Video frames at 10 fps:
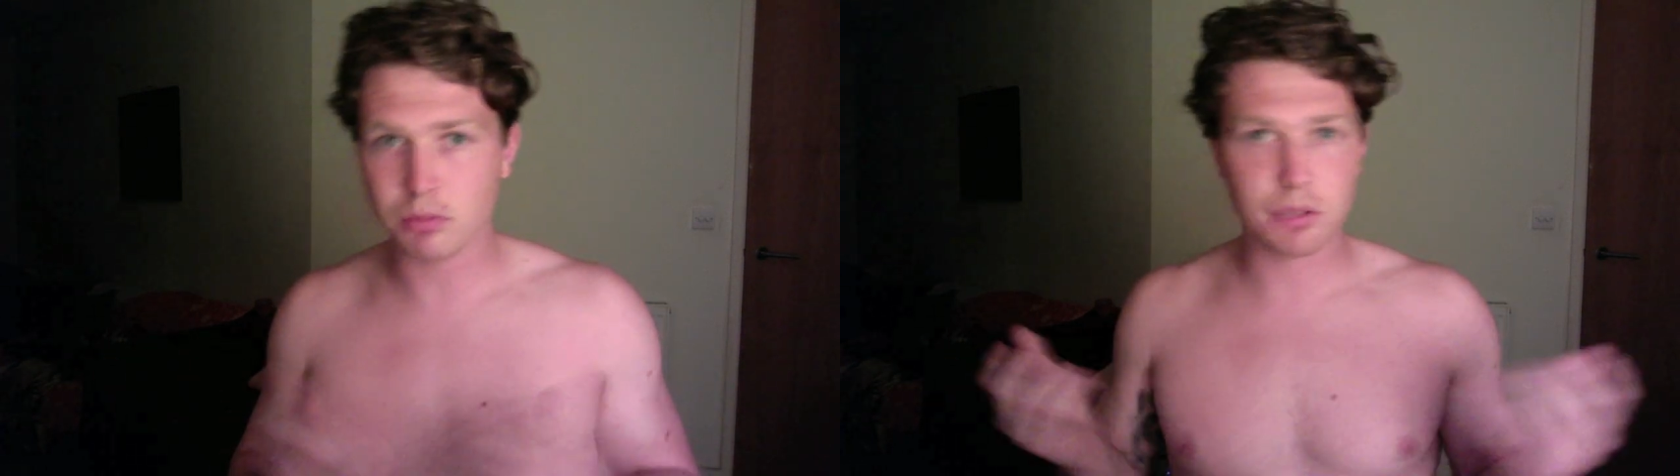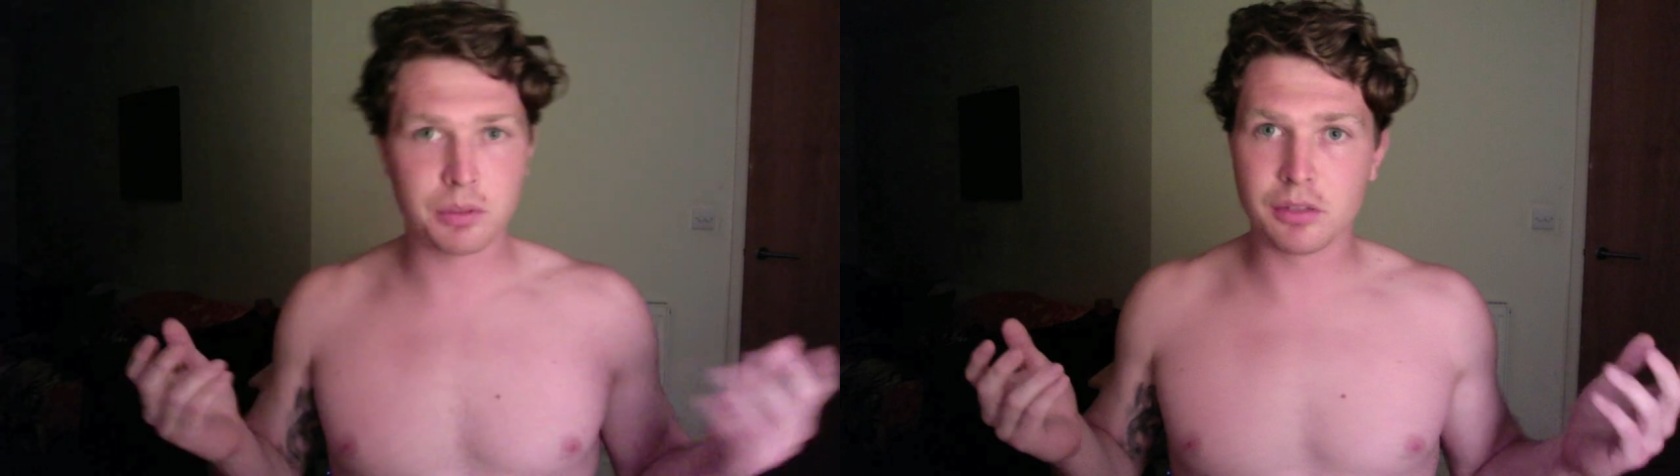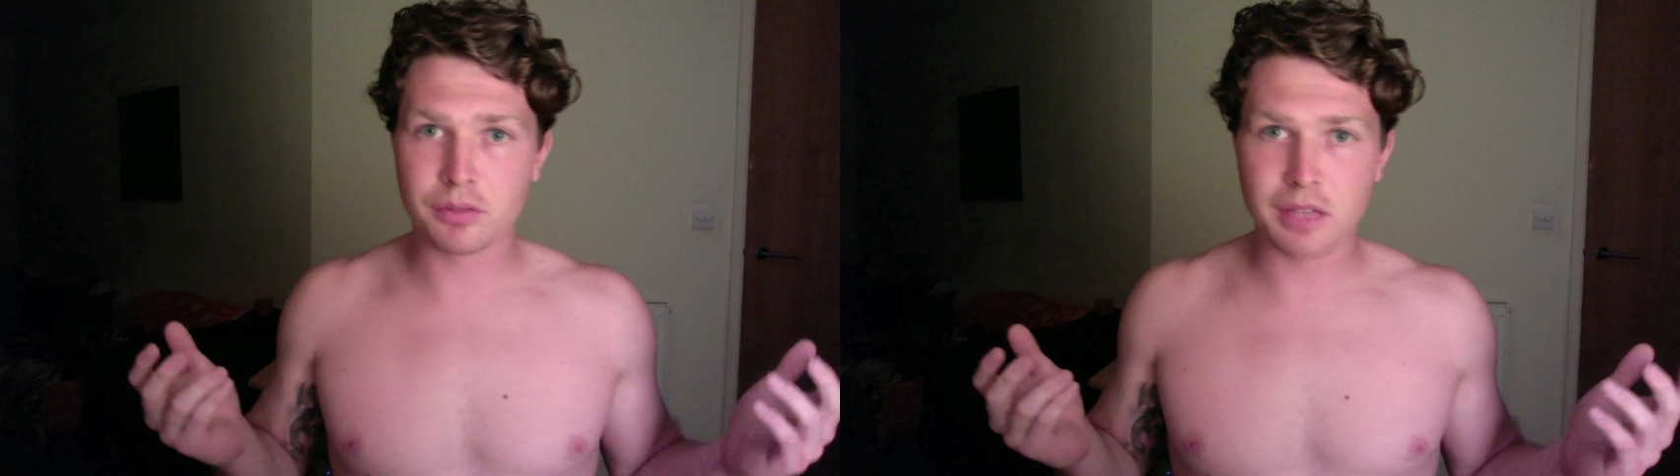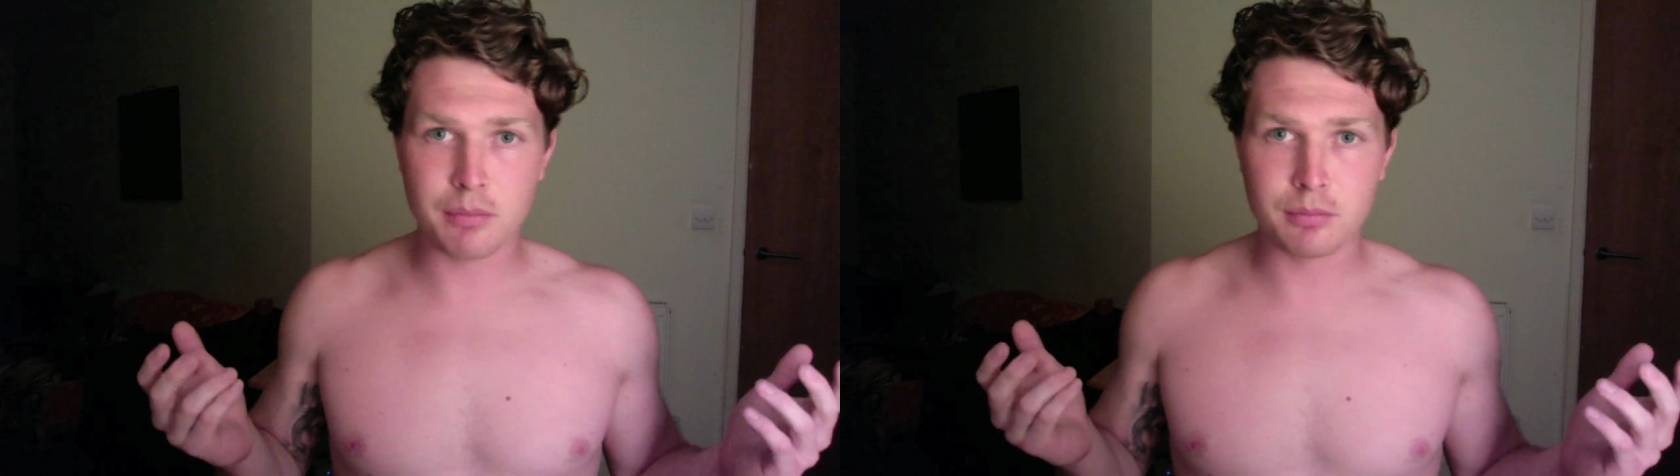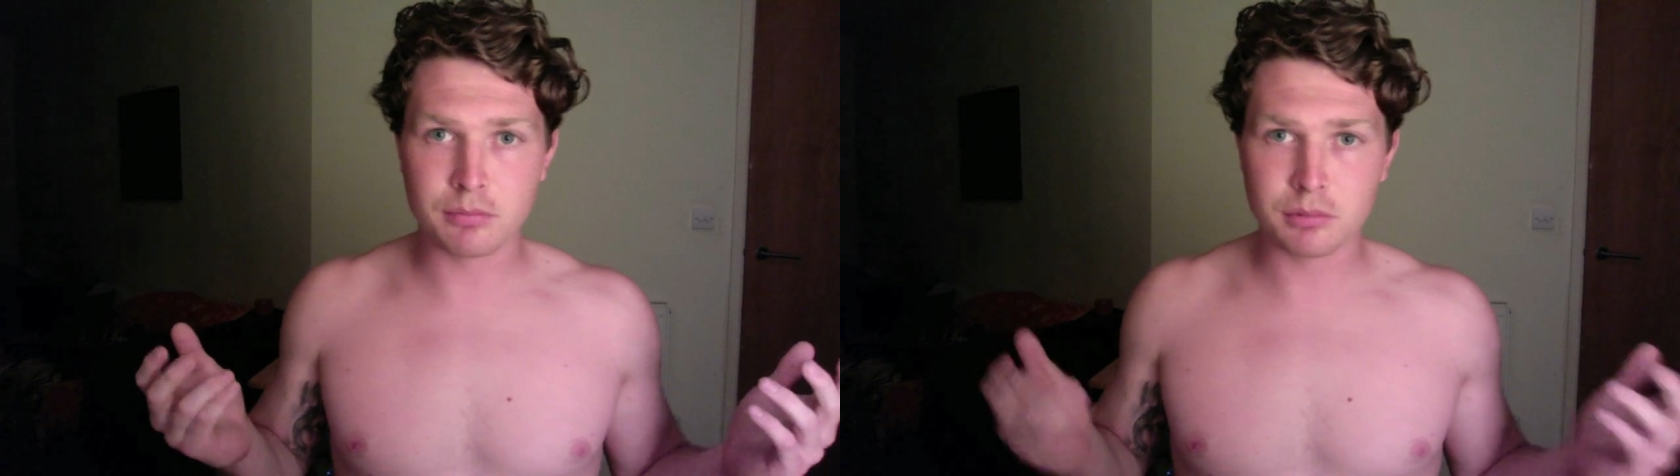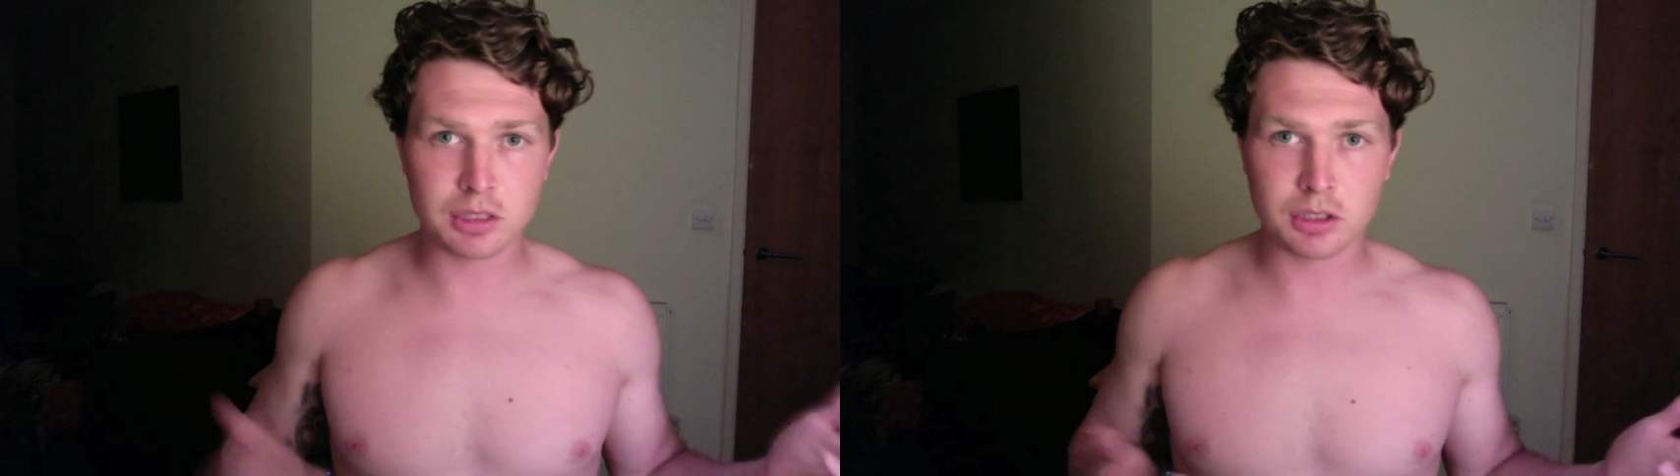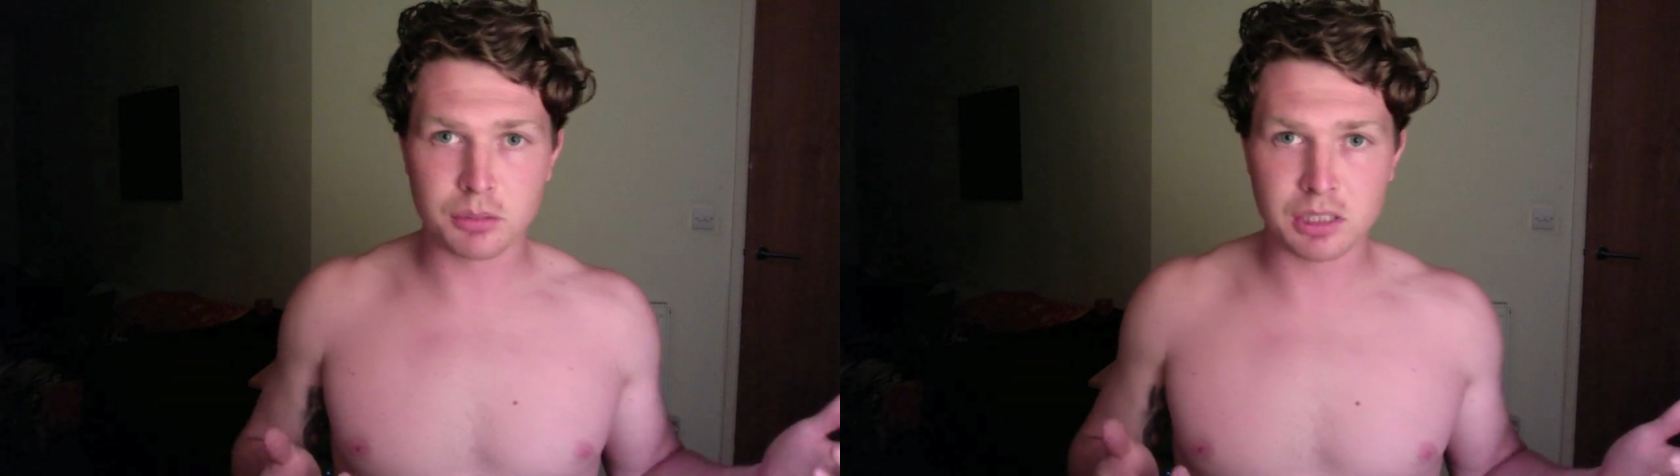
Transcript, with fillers: Why do we love them so